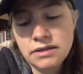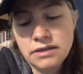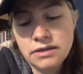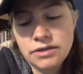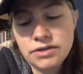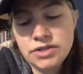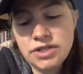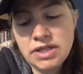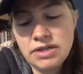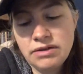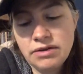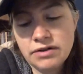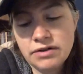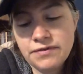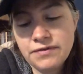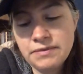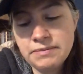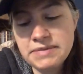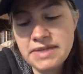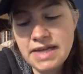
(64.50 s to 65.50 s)
She looked
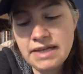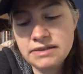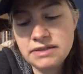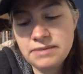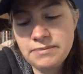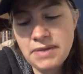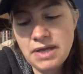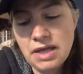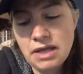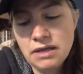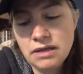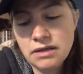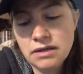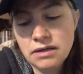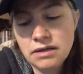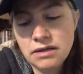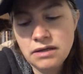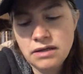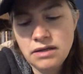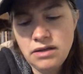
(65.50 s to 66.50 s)
from Dale to me.
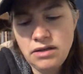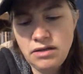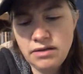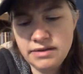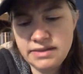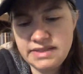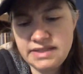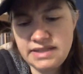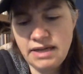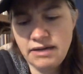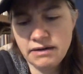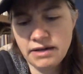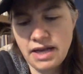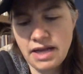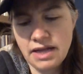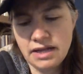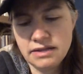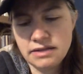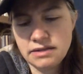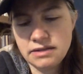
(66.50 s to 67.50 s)
You're
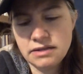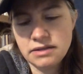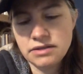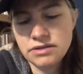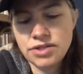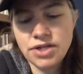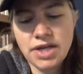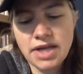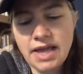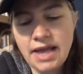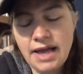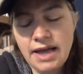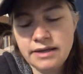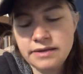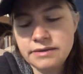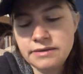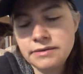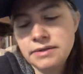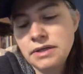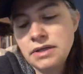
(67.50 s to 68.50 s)
serious, she
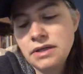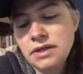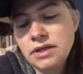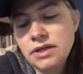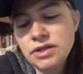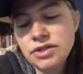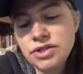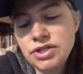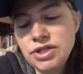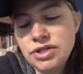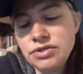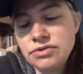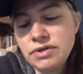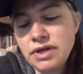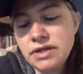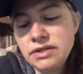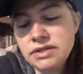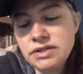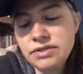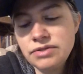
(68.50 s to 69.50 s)
gasped. She
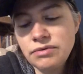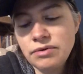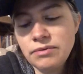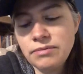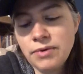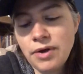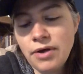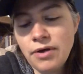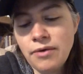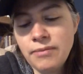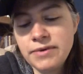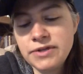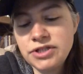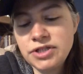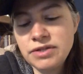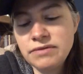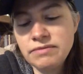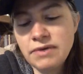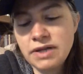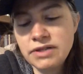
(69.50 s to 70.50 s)
shrugged into her robe as
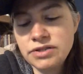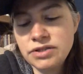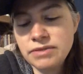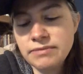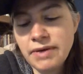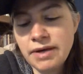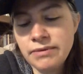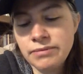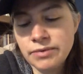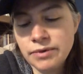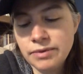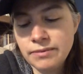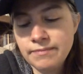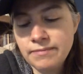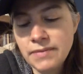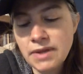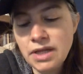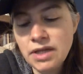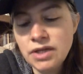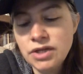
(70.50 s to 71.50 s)
she rushed to my room.
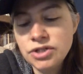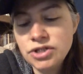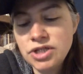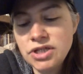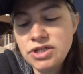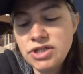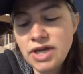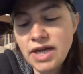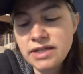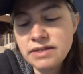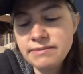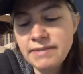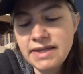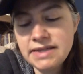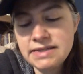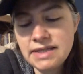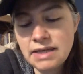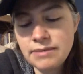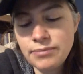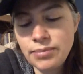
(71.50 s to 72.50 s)
She checked my
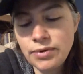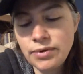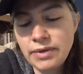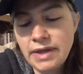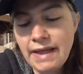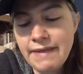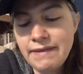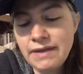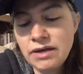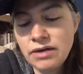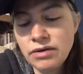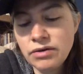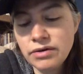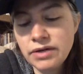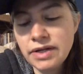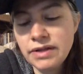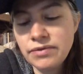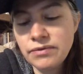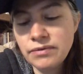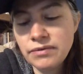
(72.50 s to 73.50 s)
deadbolt and then
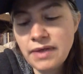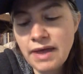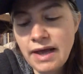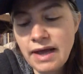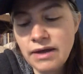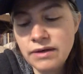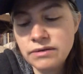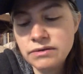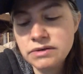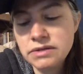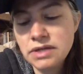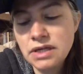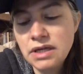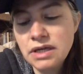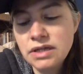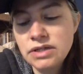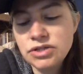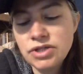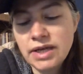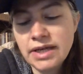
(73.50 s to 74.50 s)
hurried through the house,
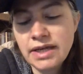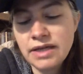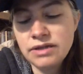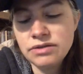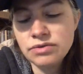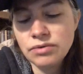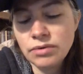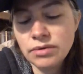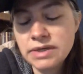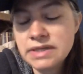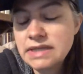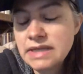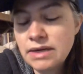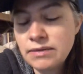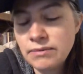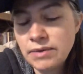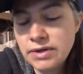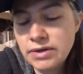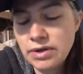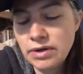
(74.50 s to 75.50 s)
checking doors
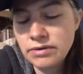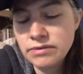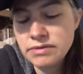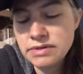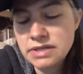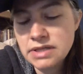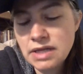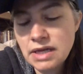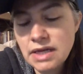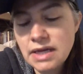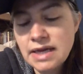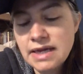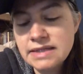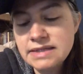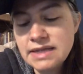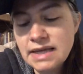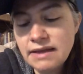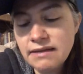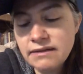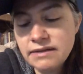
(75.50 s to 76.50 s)
and windows.
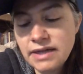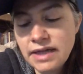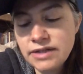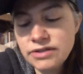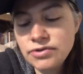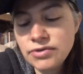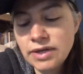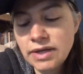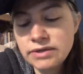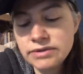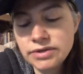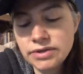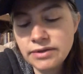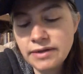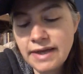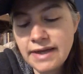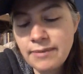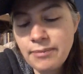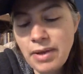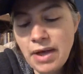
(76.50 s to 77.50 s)
Dale and I trailed her
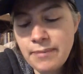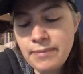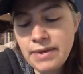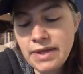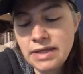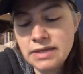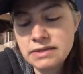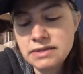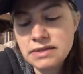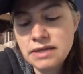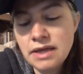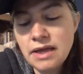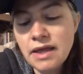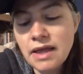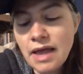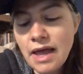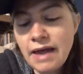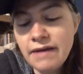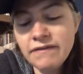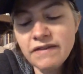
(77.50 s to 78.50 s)
like puppies.
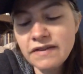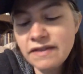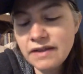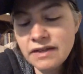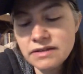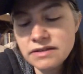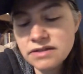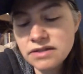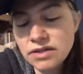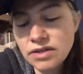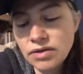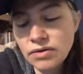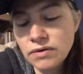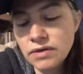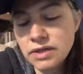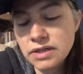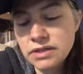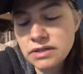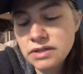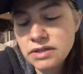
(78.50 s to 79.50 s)
Everything's
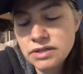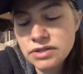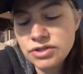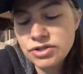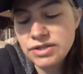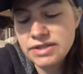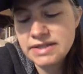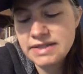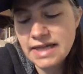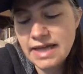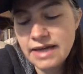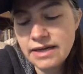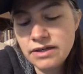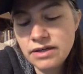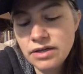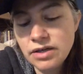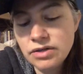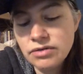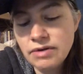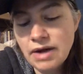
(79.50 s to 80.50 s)
secure, she said,
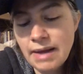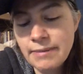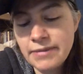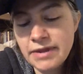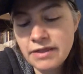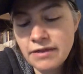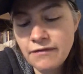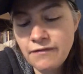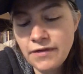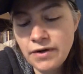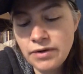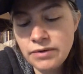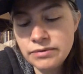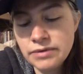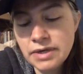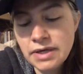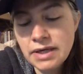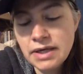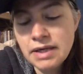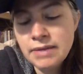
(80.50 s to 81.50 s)
grabbing the
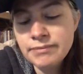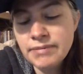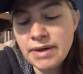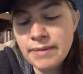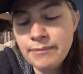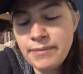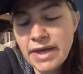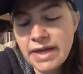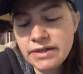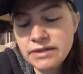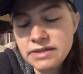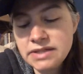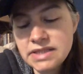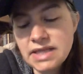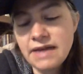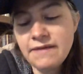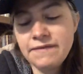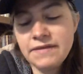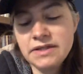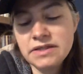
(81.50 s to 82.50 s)
phone, but better
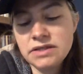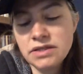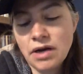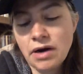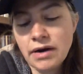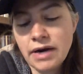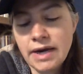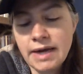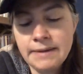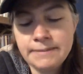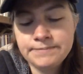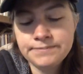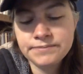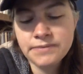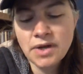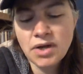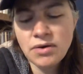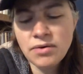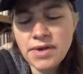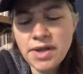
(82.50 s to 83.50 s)
safe than sorry.
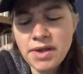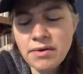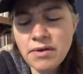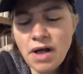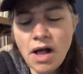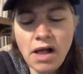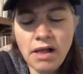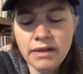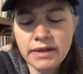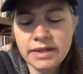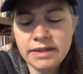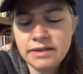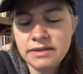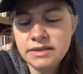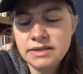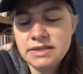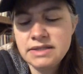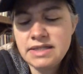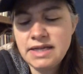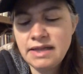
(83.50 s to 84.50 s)
Who are you calling?
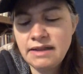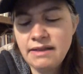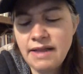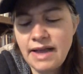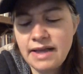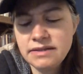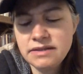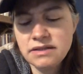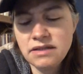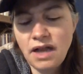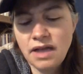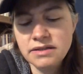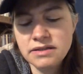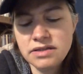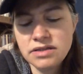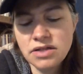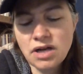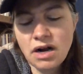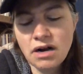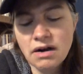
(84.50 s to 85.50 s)
Dale asked. Not
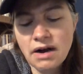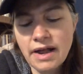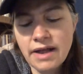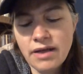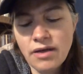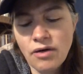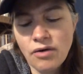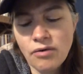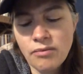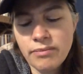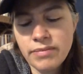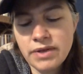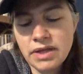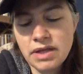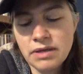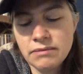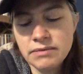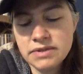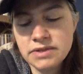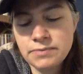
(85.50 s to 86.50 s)
Star, I hope,
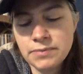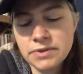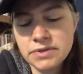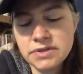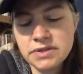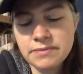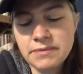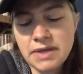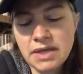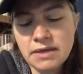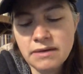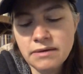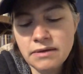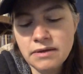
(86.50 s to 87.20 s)
he whispered to me.